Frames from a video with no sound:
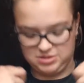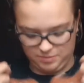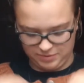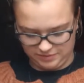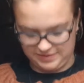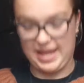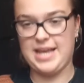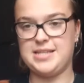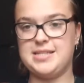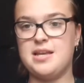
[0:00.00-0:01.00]
couple of
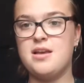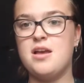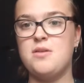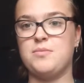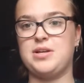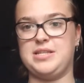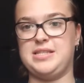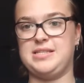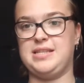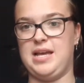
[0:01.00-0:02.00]
days because
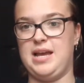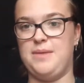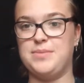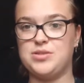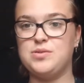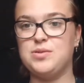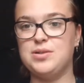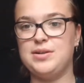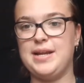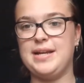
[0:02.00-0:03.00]
it's a bit
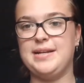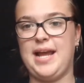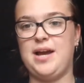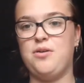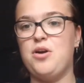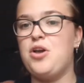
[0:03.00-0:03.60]
cooler here now.